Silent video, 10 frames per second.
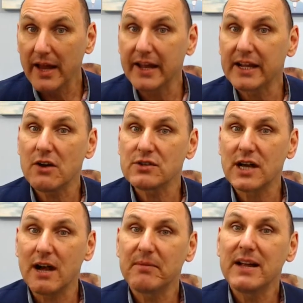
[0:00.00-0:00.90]
It goes
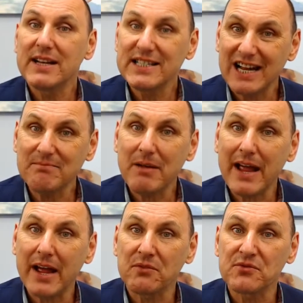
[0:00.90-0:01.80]
up
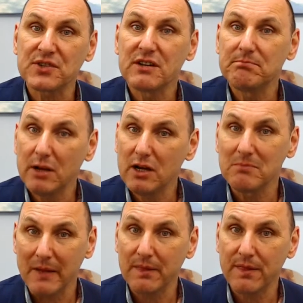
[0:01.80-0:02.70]
£10 per
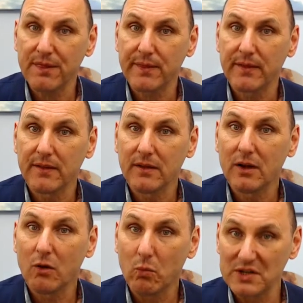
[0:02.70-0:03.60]
month
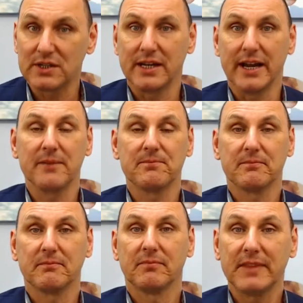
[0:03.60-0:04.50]
once a year.
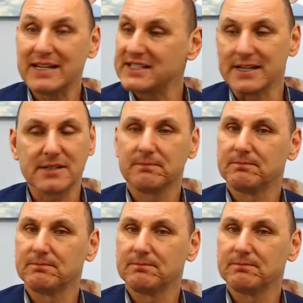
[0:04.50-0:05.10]
That's it.